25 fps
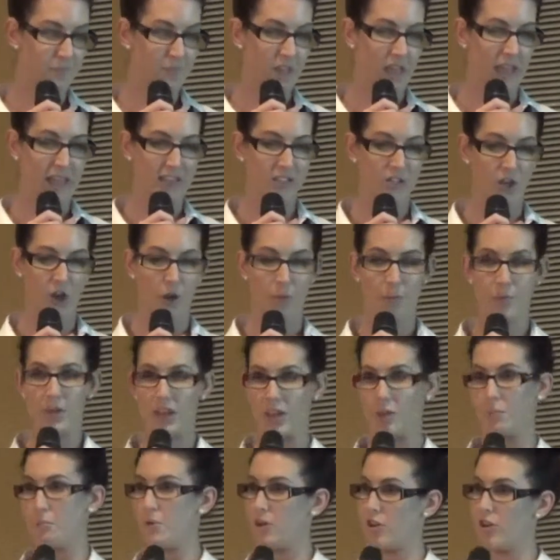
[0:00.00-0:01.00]
It's
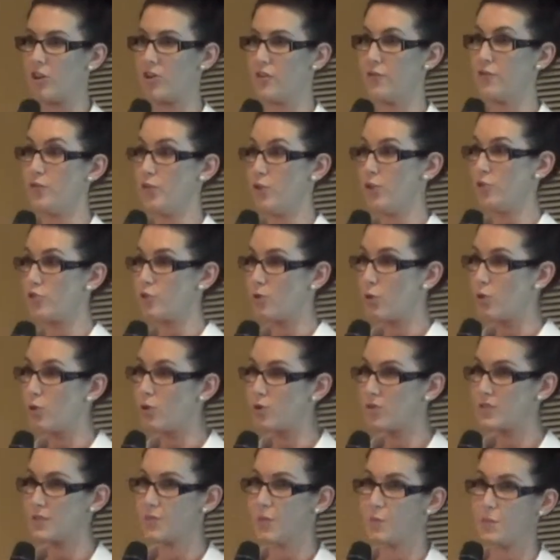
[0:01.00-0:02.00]
opening a myriad of new
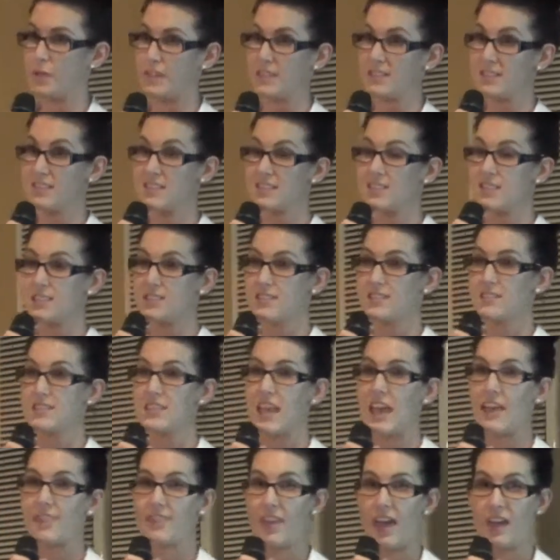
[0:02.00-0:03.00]
doors for businesses to
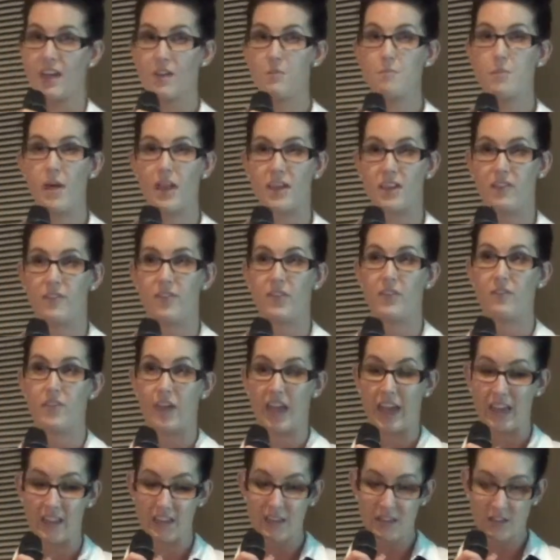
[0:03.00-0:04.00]
get that competitive
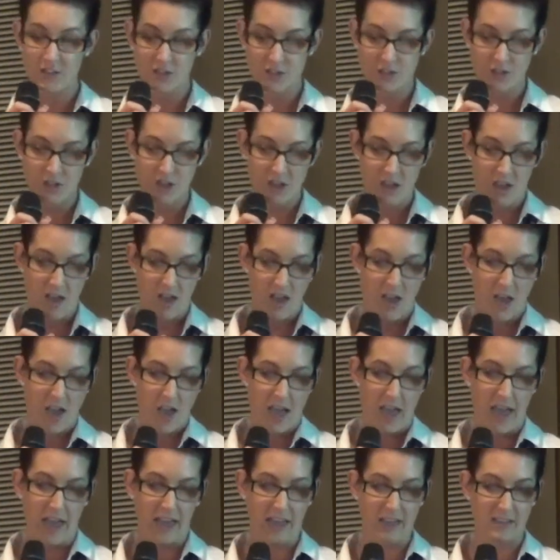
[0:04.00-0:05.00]
advantage,
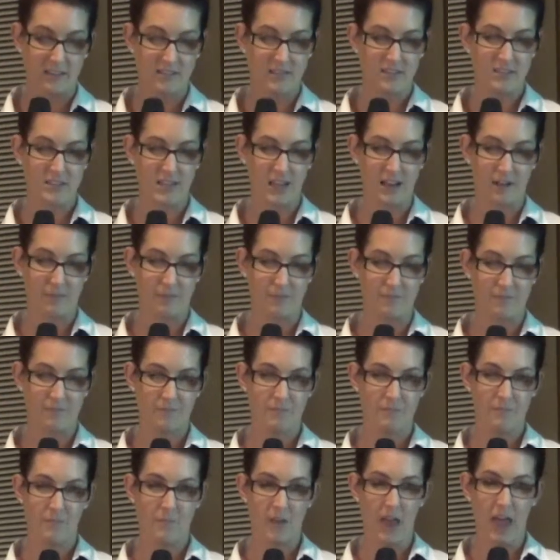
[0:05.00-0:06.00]
and
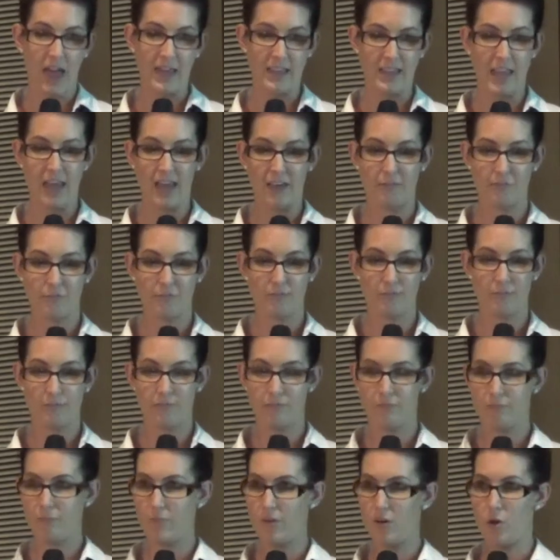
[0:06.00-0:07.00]
yeah,
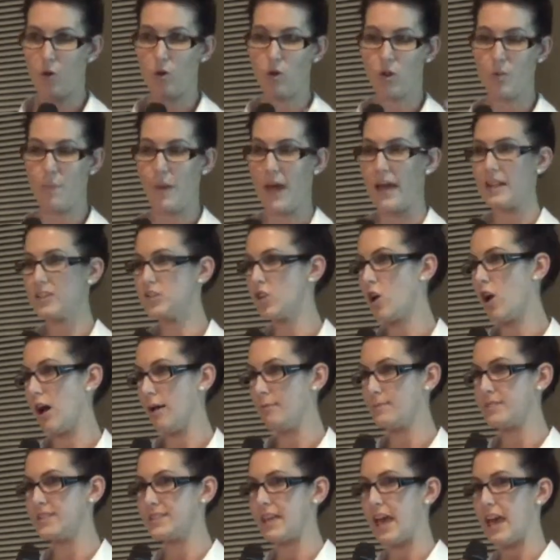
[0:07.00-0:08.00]
all about
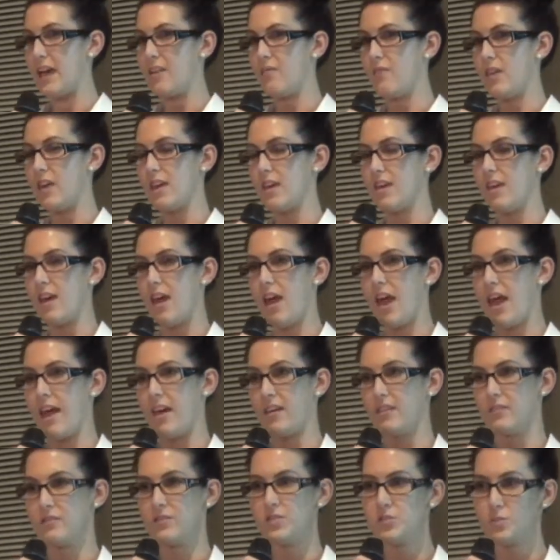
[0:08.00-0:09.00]
time saving
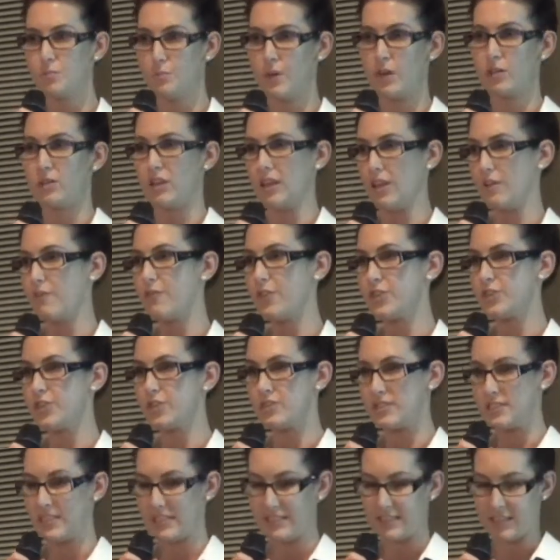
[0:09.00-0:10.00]
and building
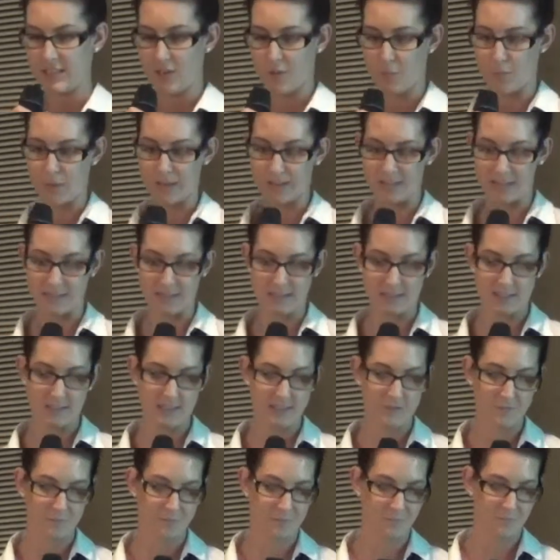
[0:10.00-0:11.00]
efficiencies in your business.
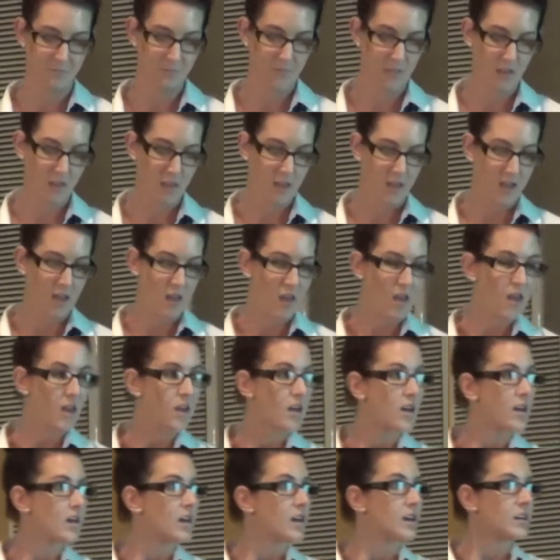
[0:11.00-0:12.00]

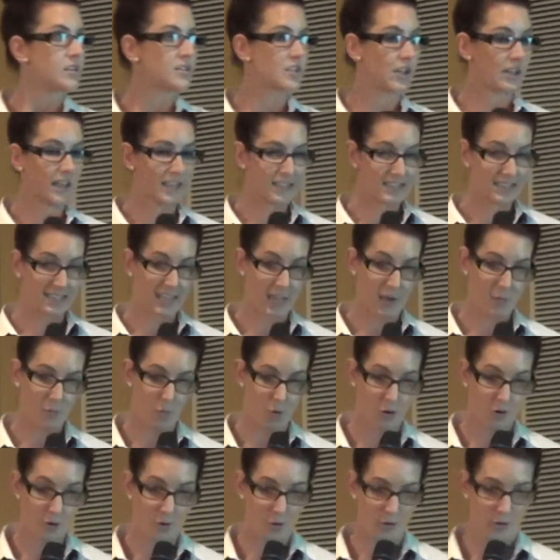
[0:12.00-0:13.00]
So let's see
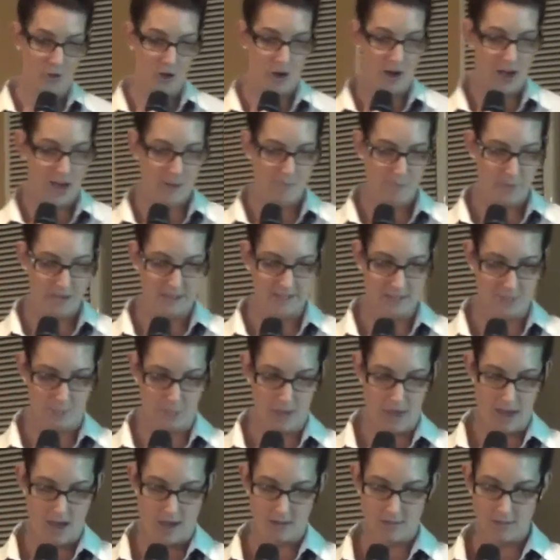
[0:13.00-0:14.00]
what all the hype is
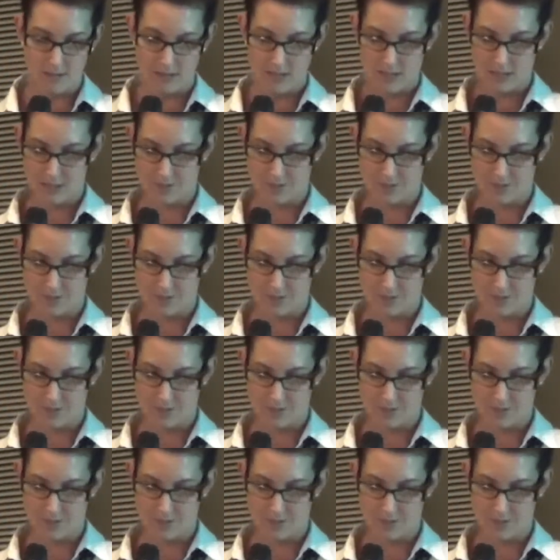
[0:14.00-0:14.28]
about.